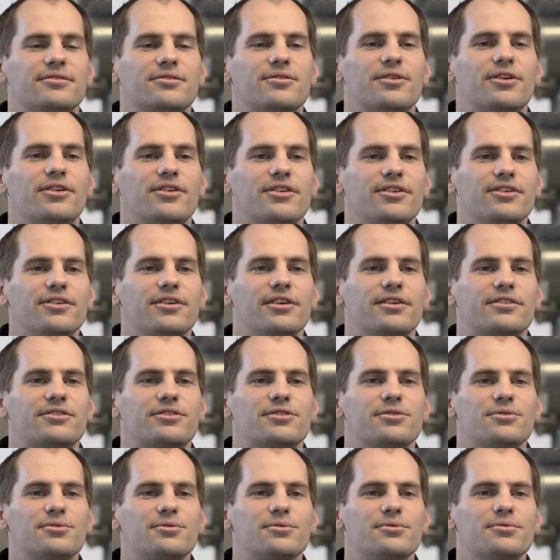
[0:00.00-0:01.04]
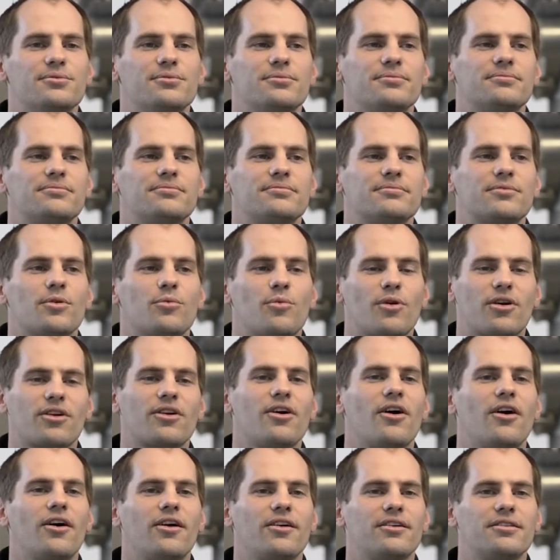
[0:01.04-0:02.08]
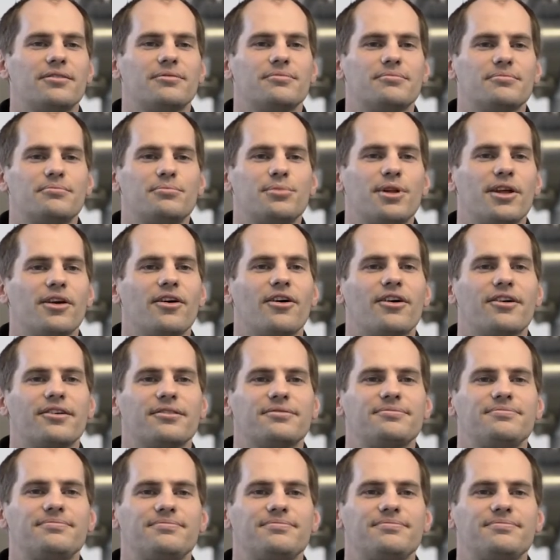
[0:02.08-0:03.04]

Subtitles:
really you get to work hard and play hard.